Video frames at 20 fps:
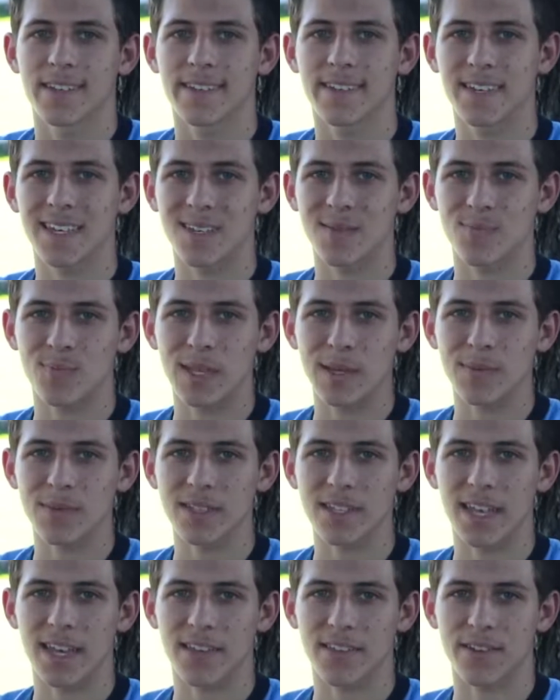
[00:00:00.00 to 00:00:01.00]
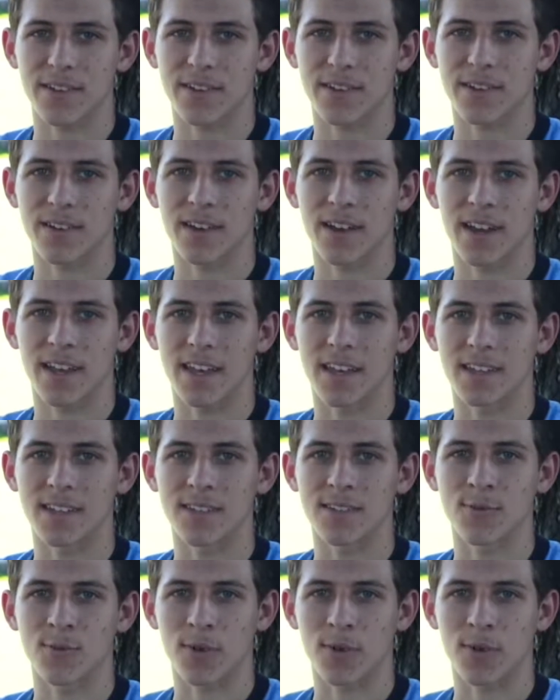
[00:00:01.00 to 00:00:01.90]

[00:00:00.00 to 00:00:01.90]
get people together and